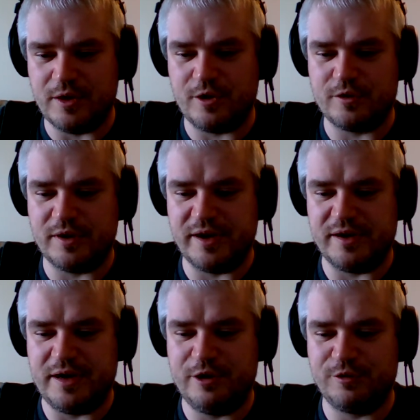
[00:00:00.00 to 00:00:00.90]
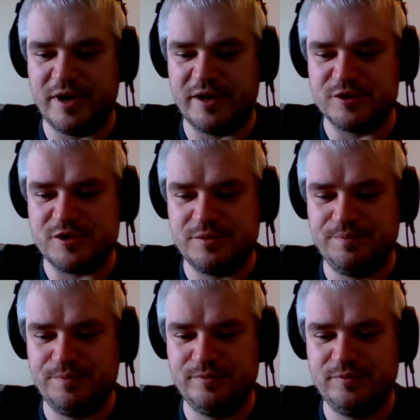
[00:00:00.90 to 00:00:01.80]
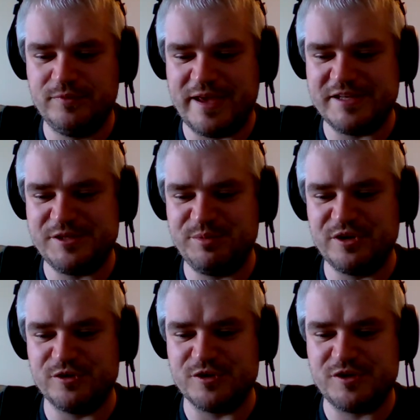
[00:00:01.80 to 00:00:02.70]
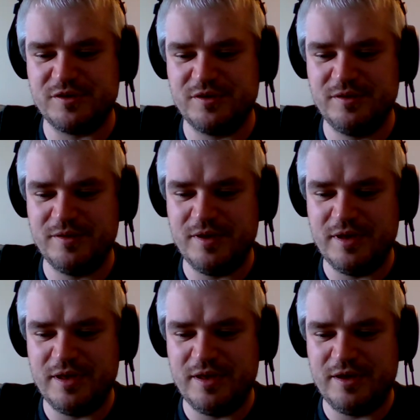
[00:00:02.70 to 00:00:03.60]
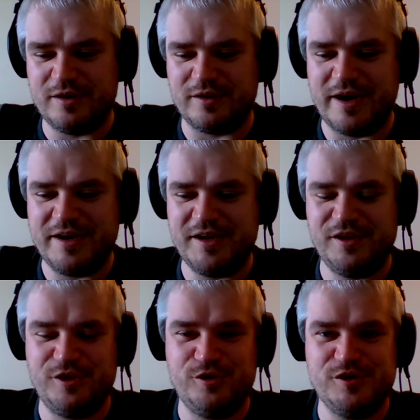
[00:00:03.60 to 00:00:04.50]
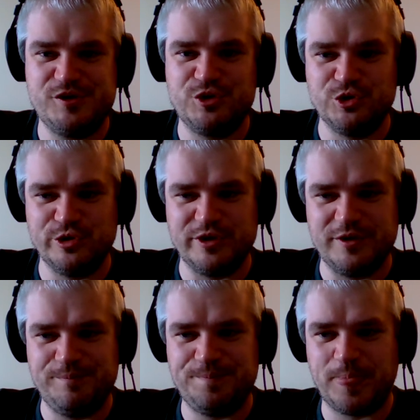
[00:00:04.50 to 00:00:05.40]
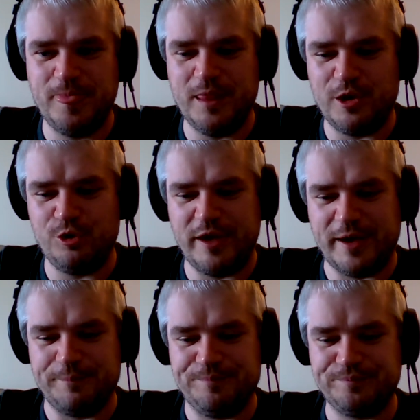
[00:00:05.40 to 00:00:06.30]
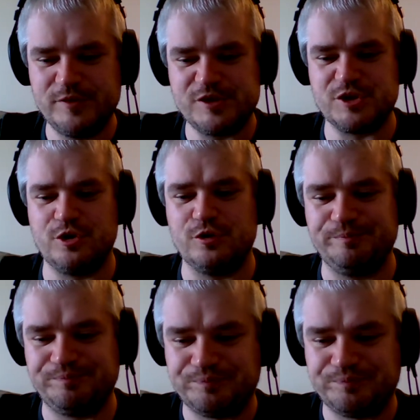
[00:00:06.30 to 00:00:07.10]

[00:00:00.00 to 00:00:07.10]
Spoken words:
all right, Outriders, land speeders. Are any of these good? Okay, so